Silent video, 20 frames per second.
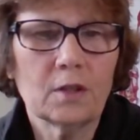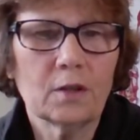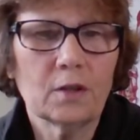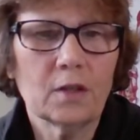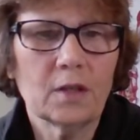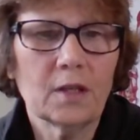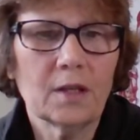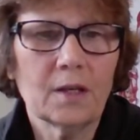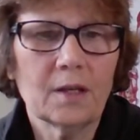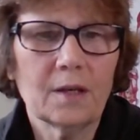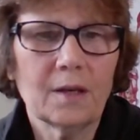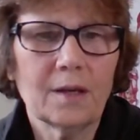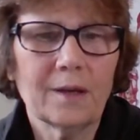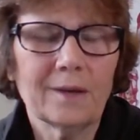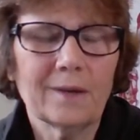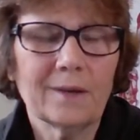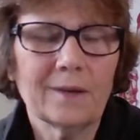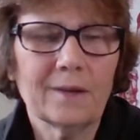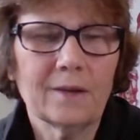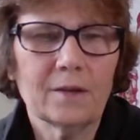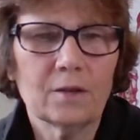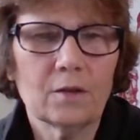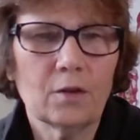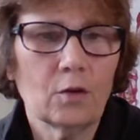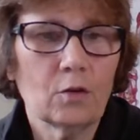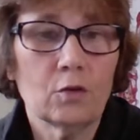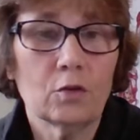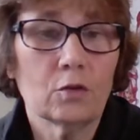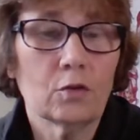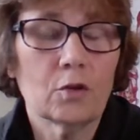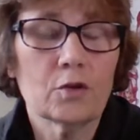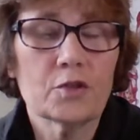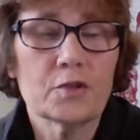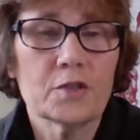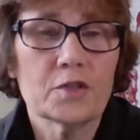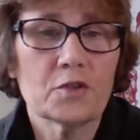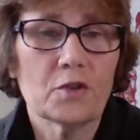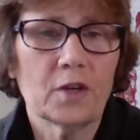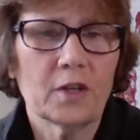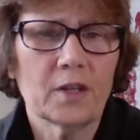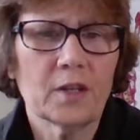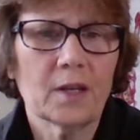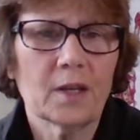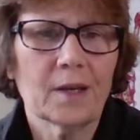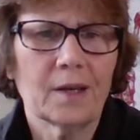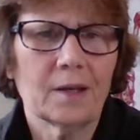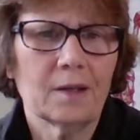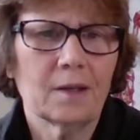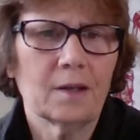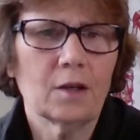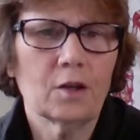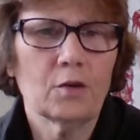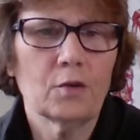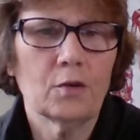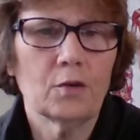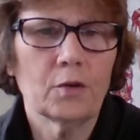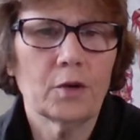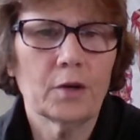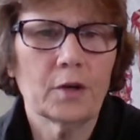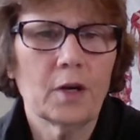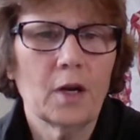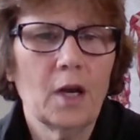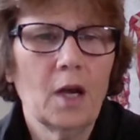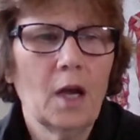You can get it at your local grocery store. I think I got it at Kroger.